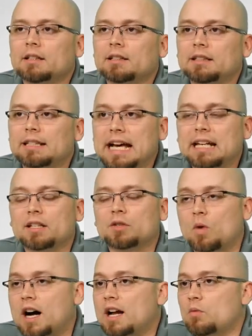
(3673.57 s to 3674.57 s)
that is
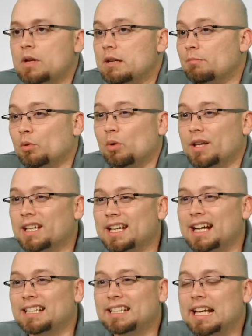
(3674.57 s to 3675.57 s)
why we employ the
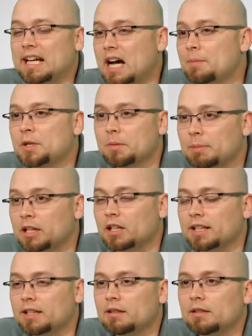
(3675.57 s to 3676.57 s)
90-day option
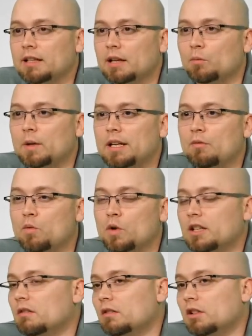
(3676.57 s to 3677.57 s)
period, and we
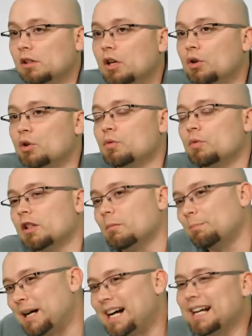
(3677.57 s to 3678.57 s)
wouldn't close with our
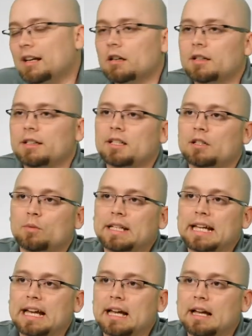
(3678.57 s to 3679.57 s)
buyer until we
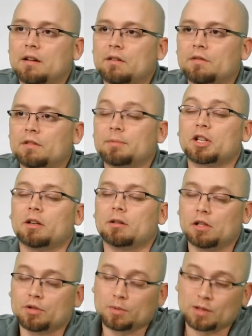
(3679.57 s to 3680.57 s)
have,
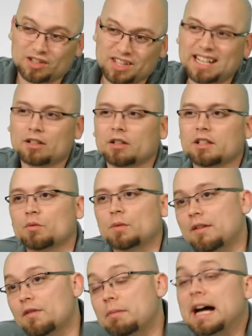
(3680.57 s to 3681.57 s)
close with our seller until we
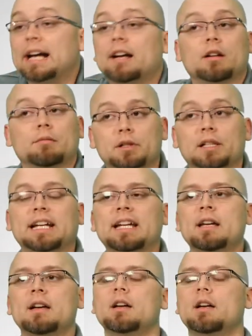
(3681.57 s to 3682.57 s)
have a buyer in
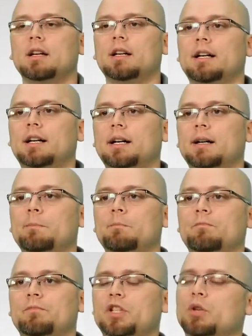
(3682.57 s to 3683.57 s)
play.
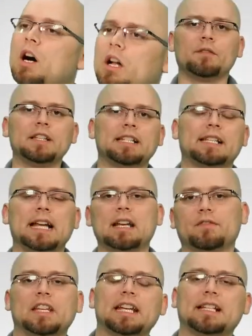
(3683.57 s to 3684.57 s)
So all of these kind
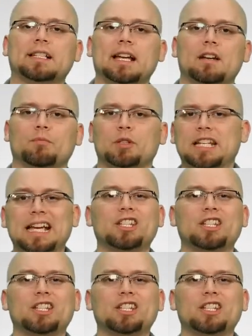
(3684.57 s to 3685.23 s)
of things kind of protect